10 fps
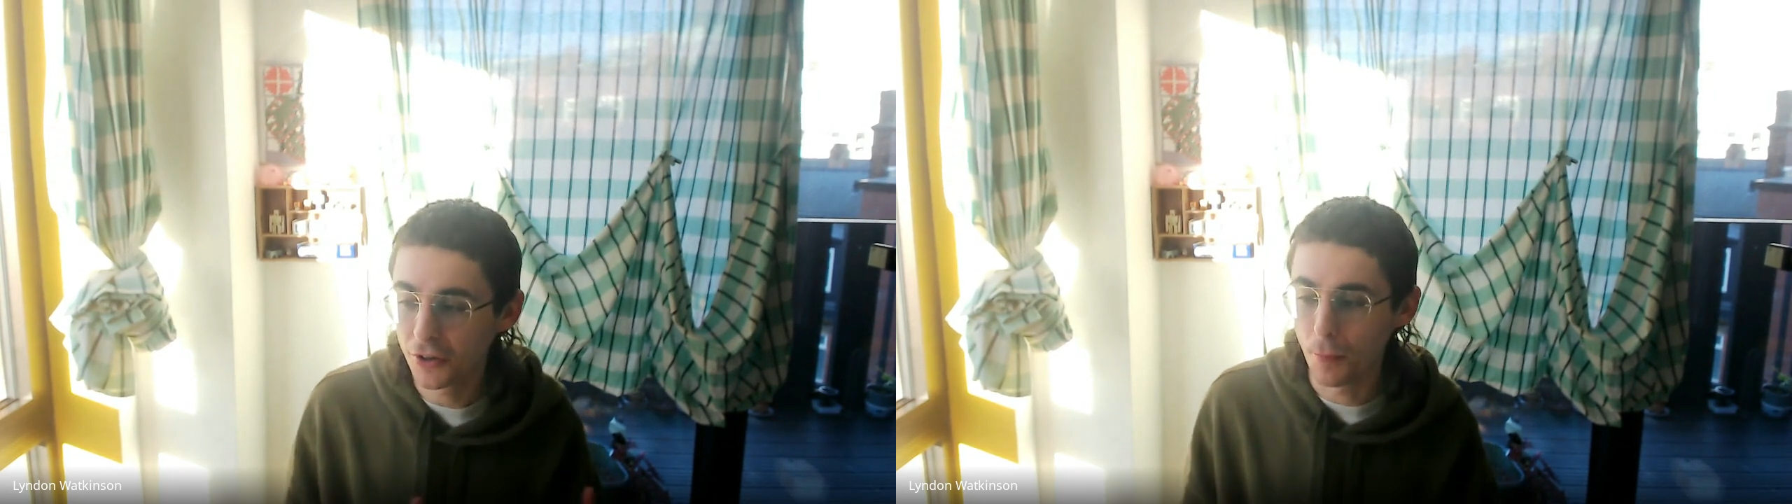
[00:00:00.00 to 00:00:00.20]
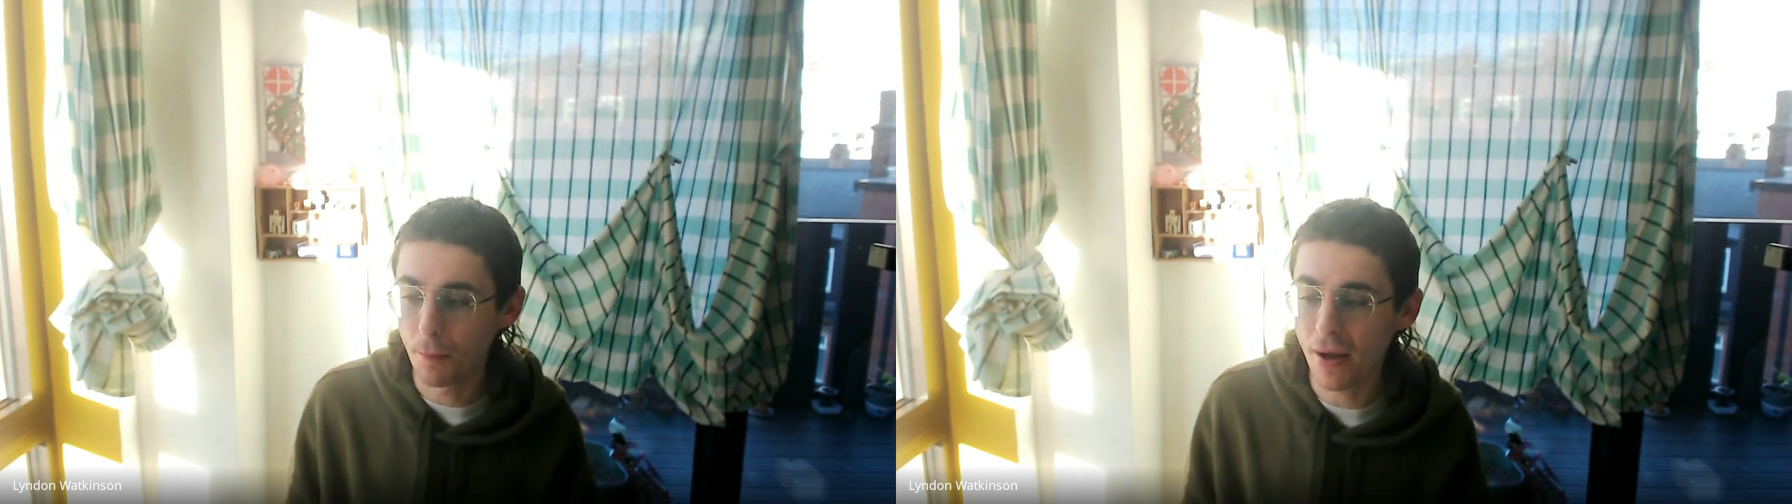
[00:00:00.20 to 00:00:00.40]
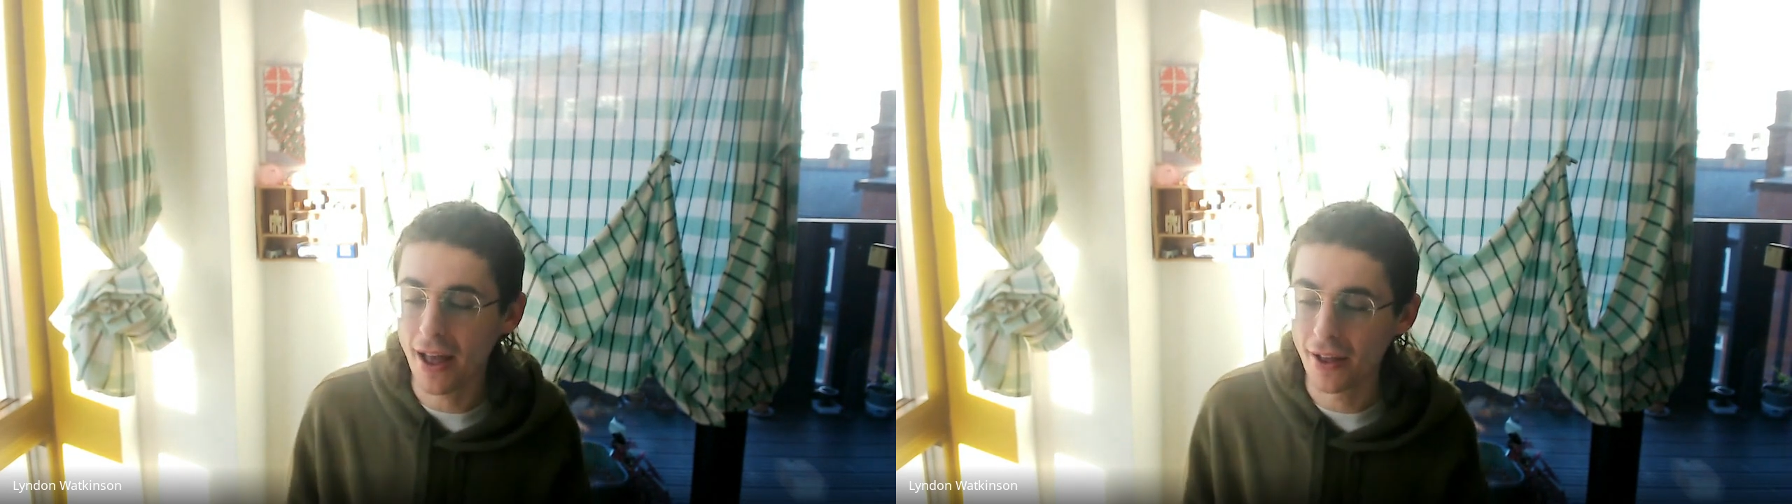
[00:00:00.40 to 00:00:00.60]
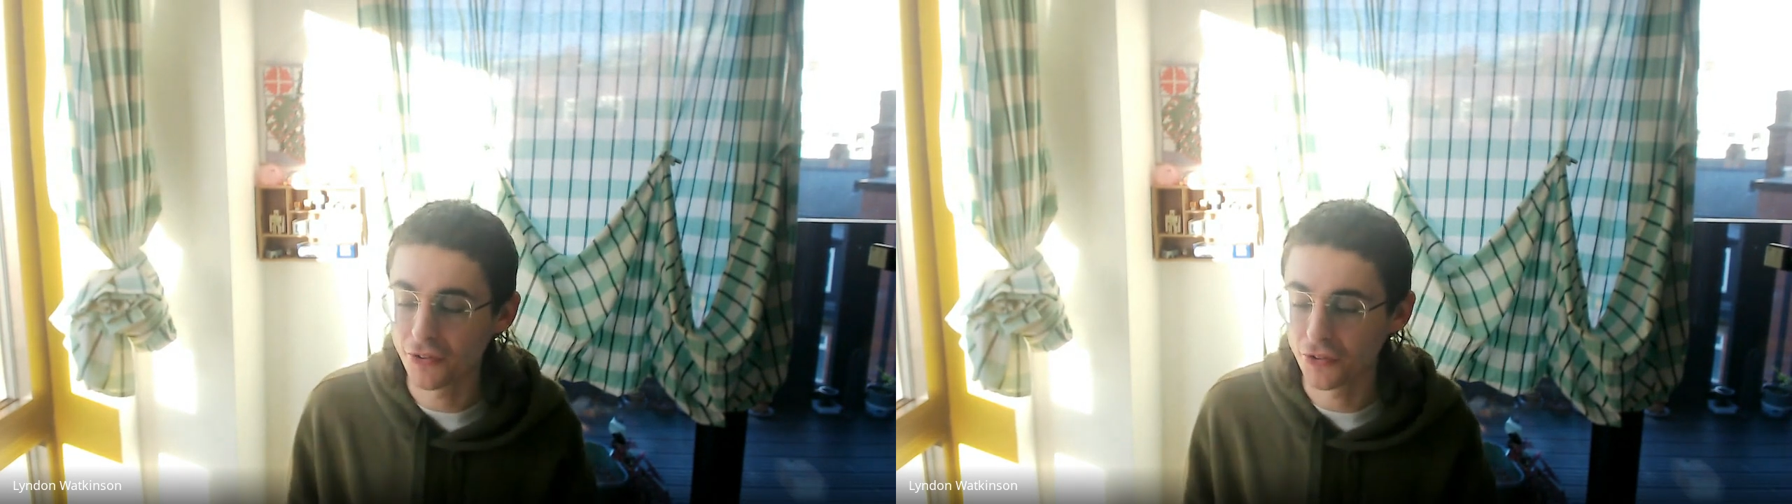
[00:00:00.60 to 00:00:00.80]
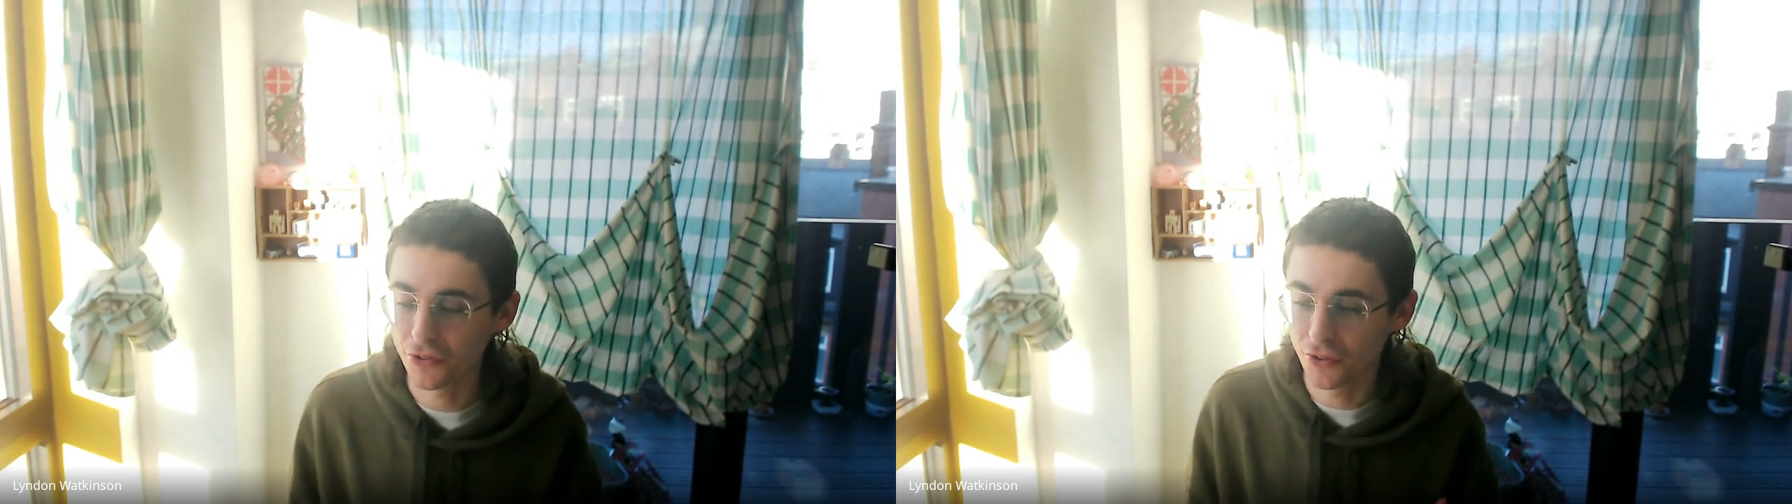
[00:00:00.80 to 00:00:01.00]

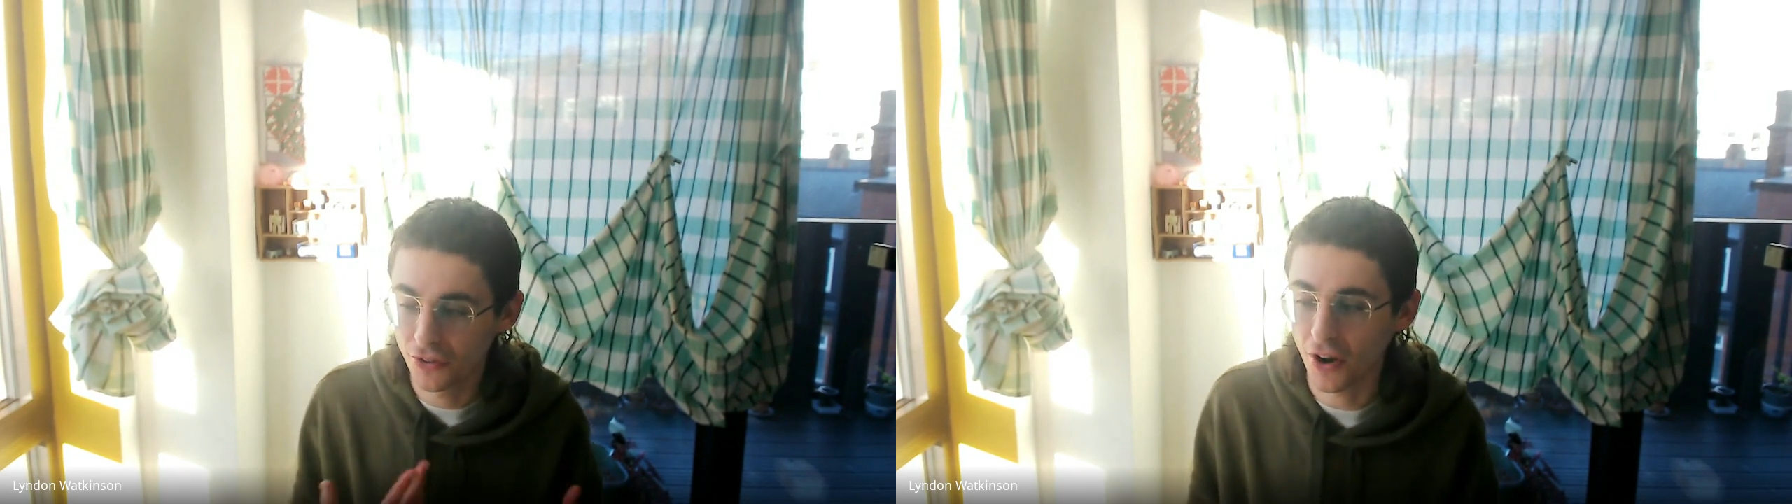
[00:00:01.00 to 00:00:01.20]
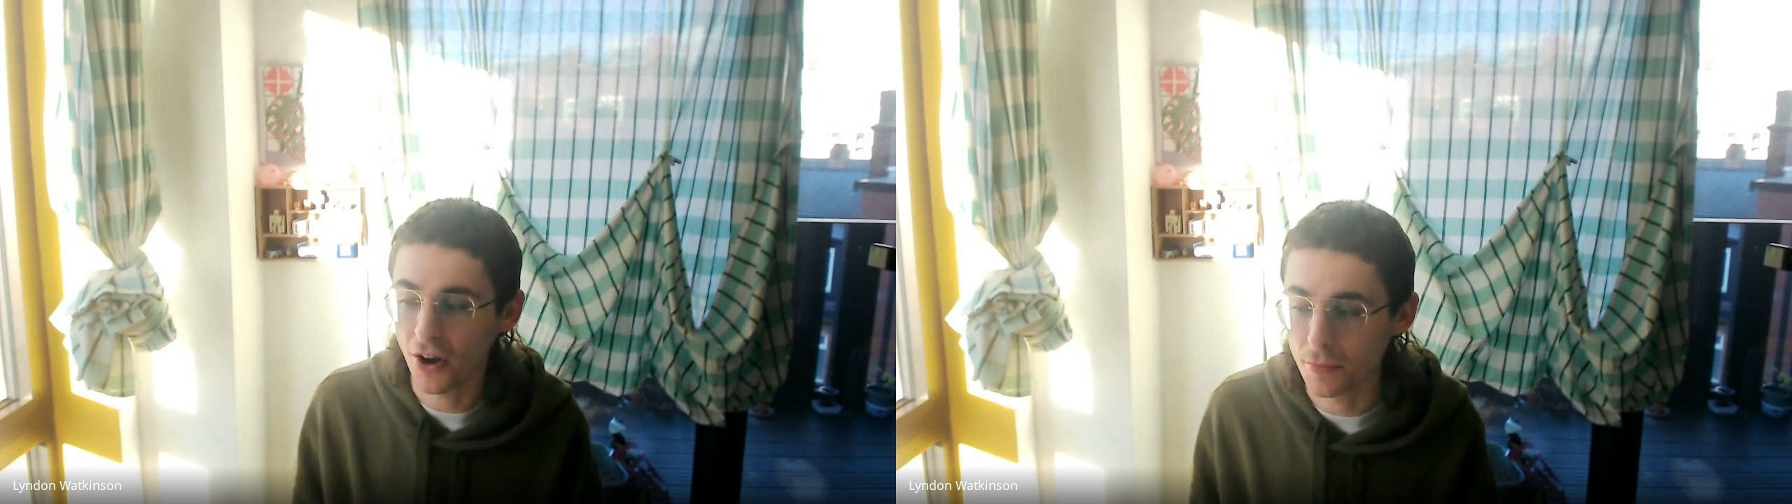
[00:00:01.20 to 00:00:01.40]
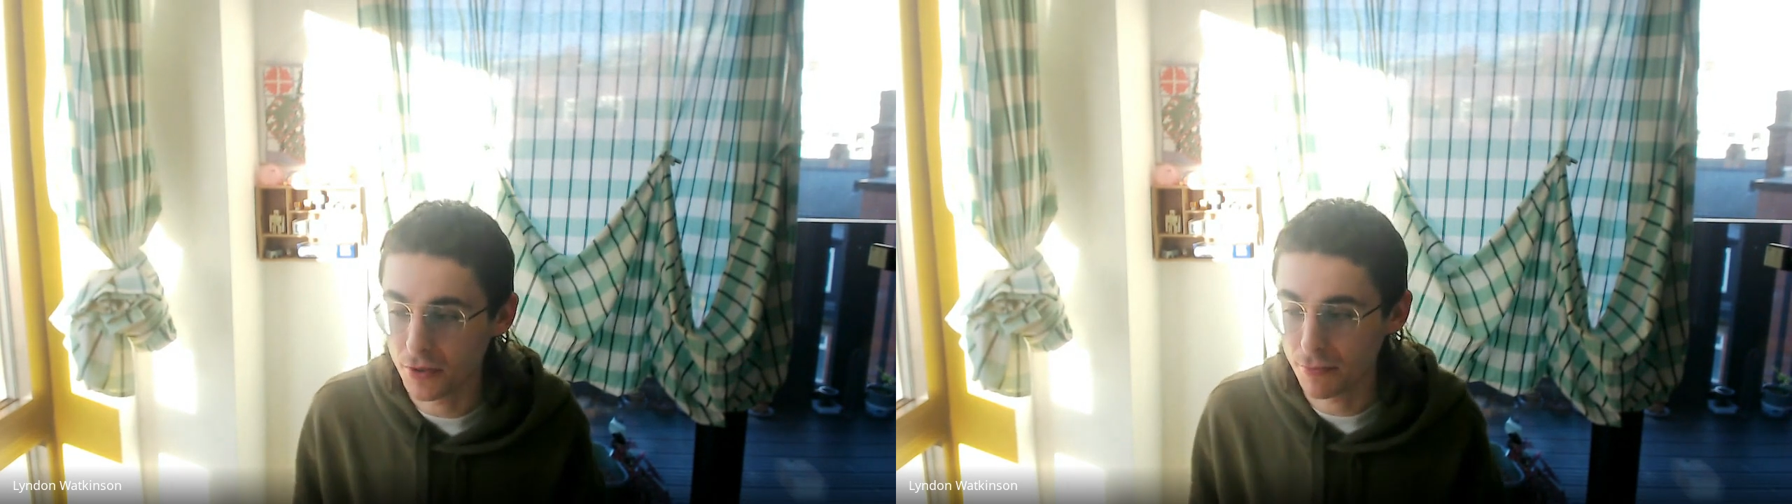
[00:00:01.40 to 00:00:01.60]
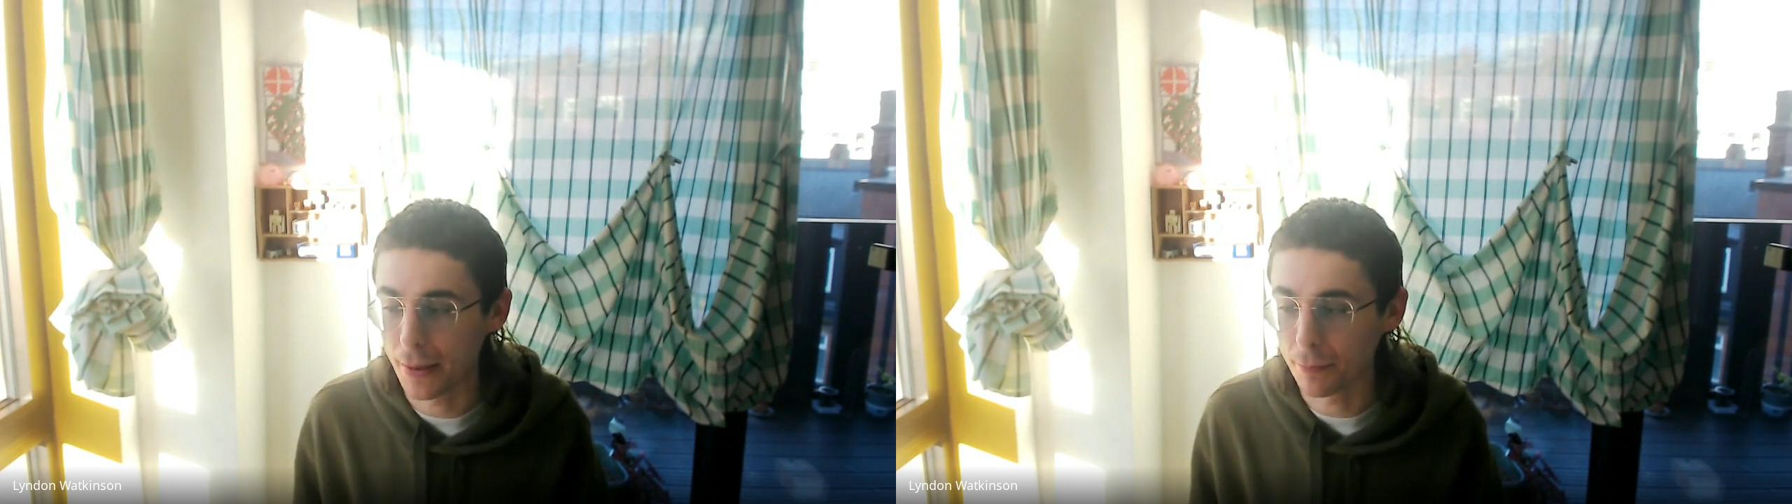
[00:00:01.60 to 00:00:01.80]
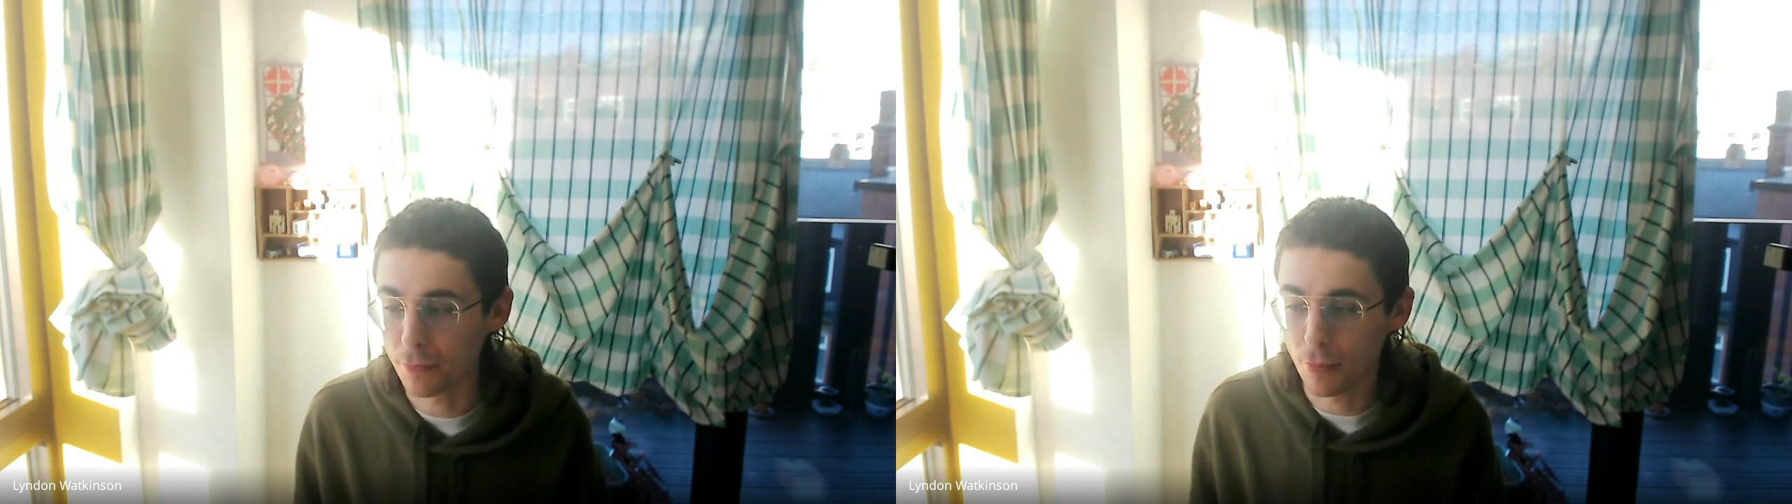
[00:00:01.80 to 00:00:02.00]
compares to the time spent